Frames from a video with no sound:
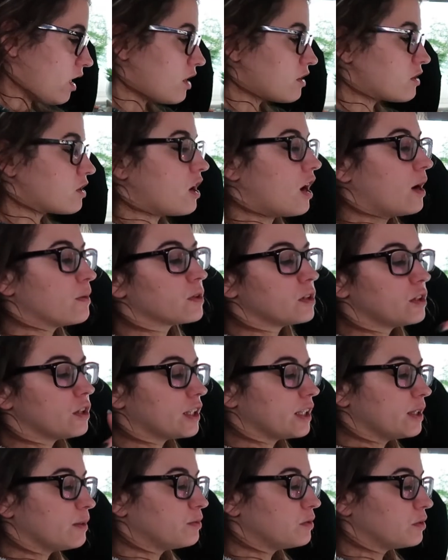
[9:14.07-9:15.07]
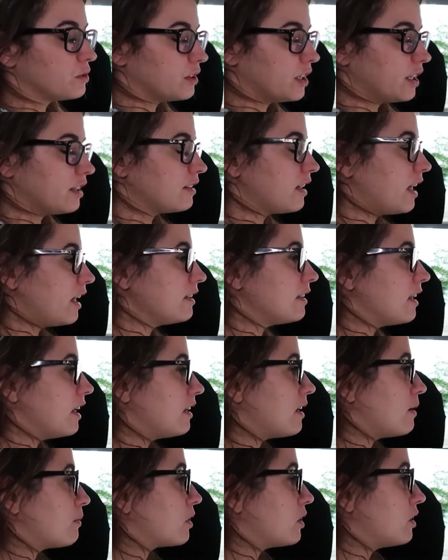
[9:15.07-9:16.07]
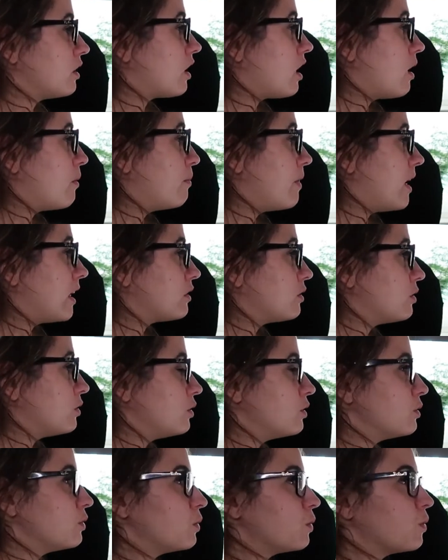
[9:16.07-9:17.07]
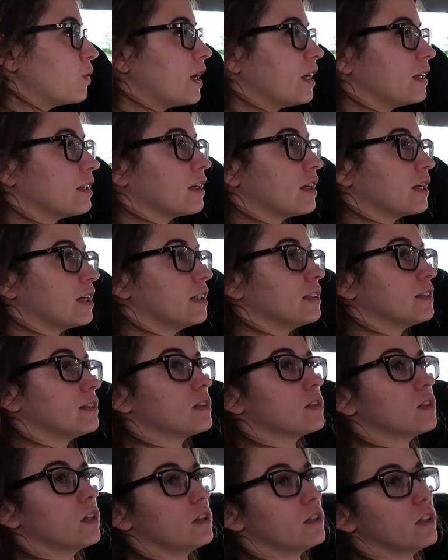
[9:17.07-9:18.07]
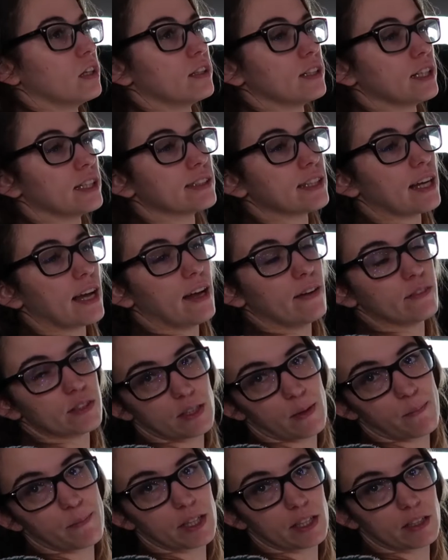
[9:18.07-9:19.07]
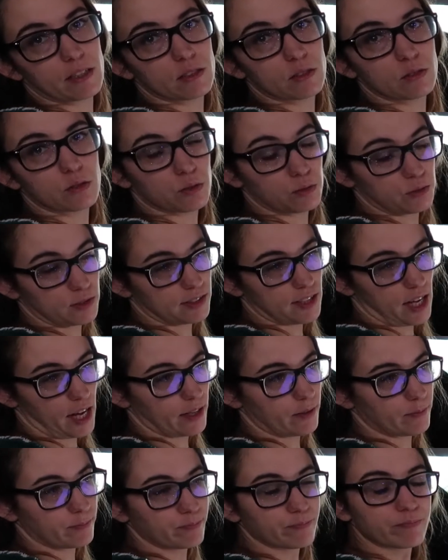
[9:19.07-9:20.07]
So I'm gonna keep doing that, and I'm gonna come back to you when it's done, unless I have something to say.